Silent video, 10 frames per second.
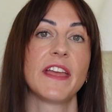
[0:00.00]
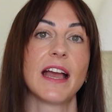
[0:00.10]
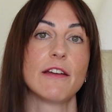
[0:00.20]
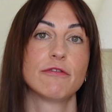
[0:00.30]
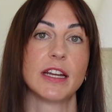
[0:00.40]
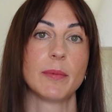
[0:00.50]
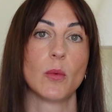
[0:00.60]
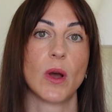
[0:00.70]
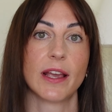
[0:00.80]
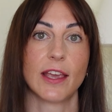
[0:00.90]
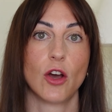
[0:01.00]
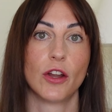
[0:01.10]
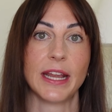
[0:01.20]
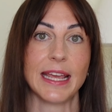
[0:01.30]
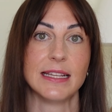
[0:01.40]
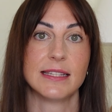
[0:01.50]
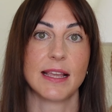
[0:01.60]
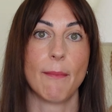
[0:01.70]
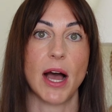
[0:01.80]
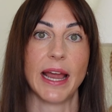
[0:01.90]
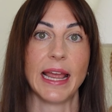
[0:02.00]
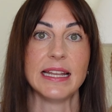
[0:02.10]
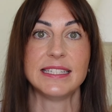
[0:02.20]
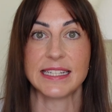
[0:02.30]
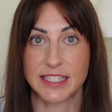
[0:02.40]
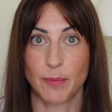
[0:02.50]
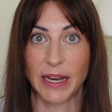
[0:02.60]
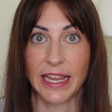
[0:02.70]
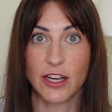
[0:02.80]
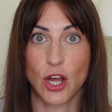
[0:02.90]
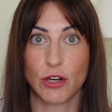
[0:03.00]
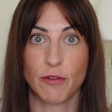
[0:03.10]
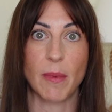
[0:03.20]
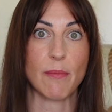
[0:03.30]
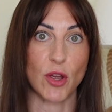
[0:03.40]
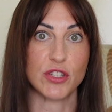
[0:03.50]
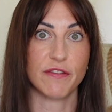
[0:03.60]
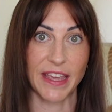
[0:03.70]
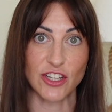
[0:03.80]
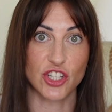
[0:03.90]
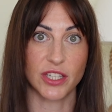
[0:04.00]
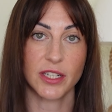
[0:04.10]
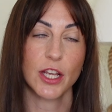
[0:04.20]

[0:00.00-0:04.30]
thing I've really been working on is my discipline over my motivation.